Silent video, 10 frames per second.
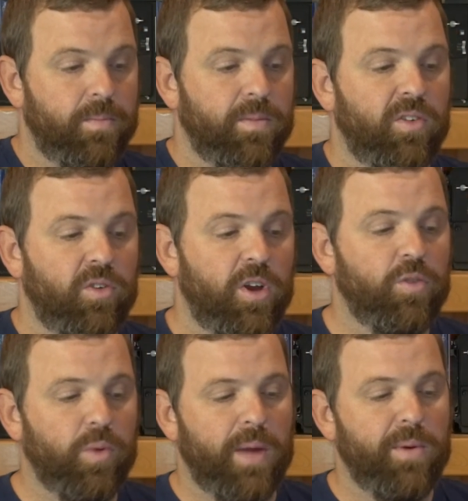Okay, so
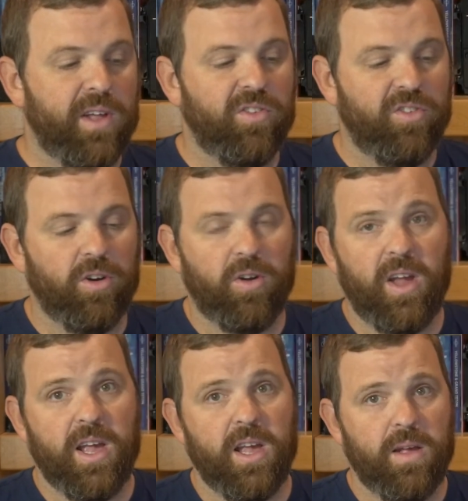here's what I would consider
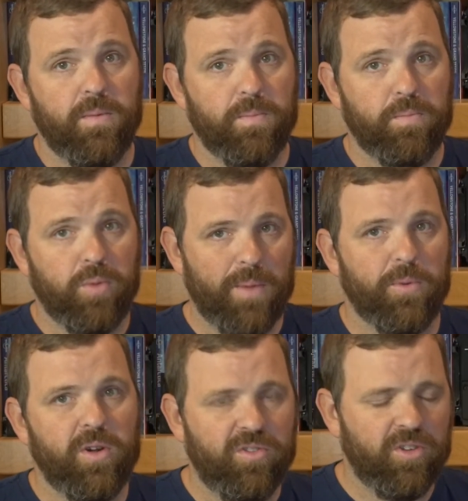a
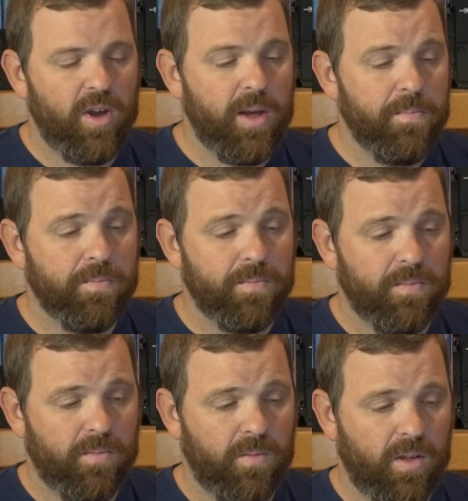proper histogram.
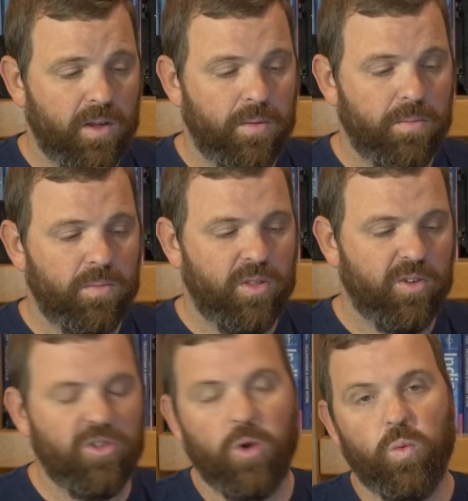And
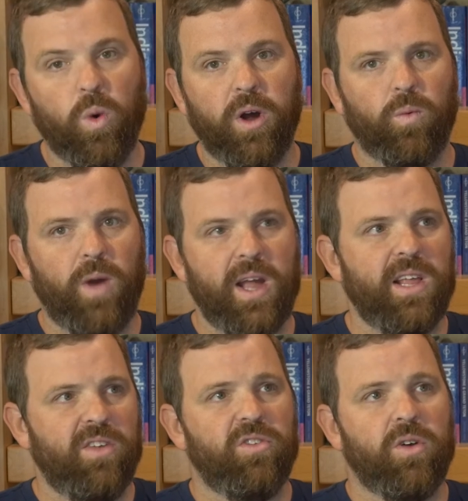there's no one right
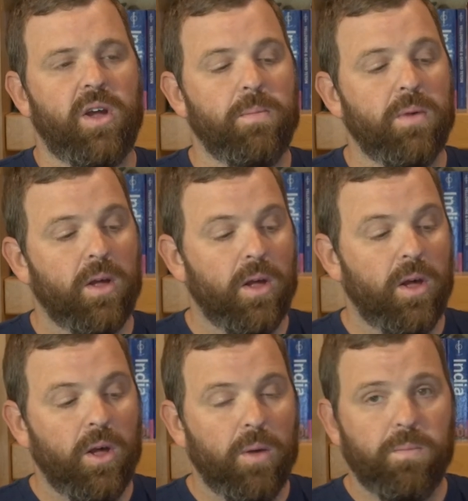histogram.
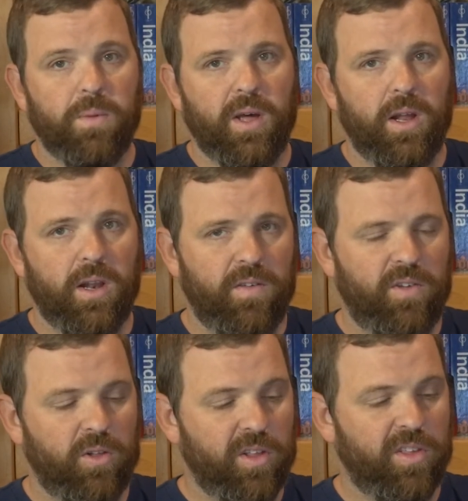But if
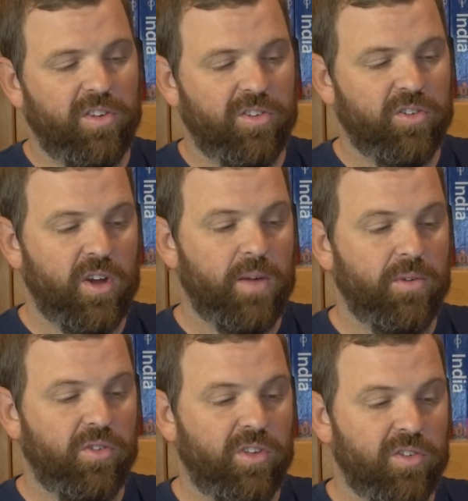you look at this histogram,
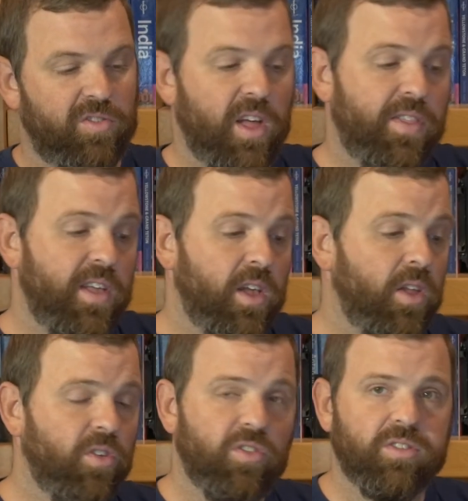you'll see there's
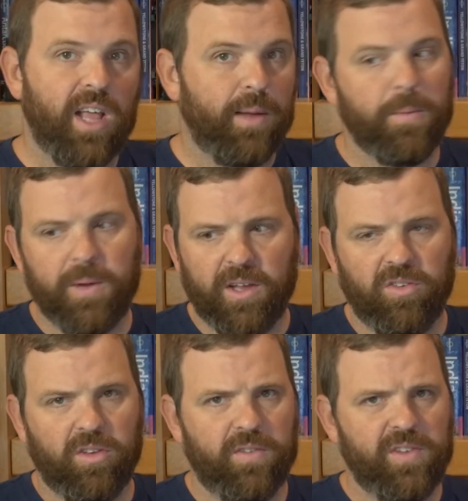nothing slammed up against
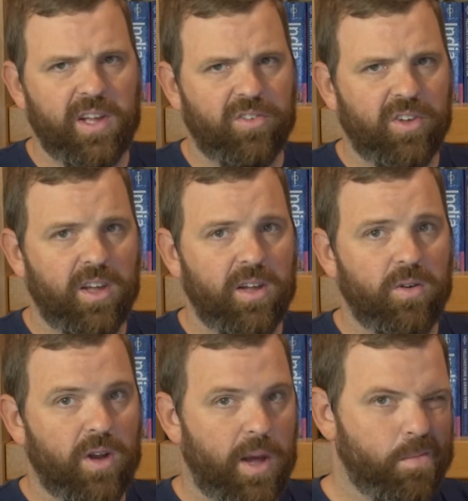the left-hand side,
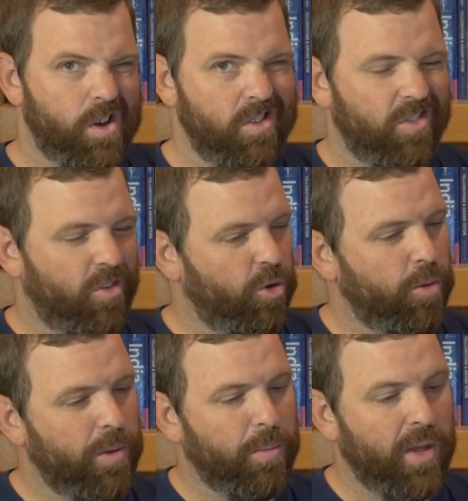or not much. There's a little
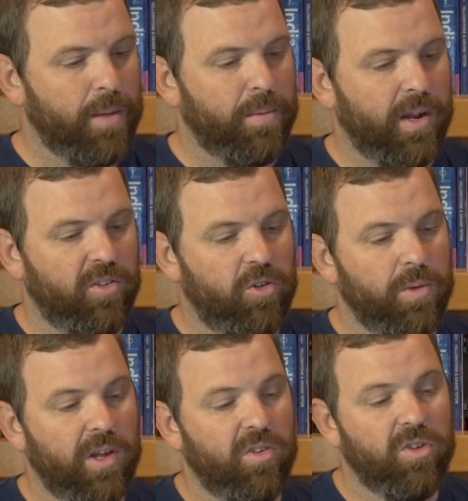bit of black, but not too
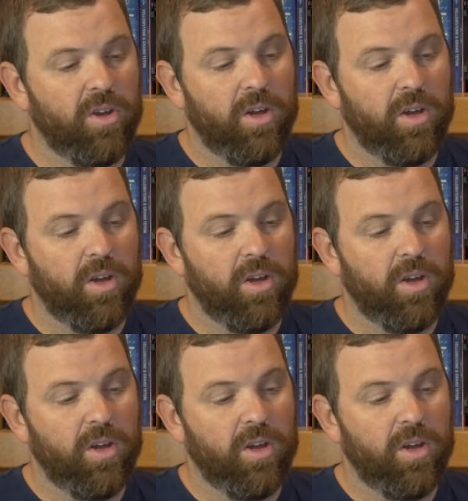much.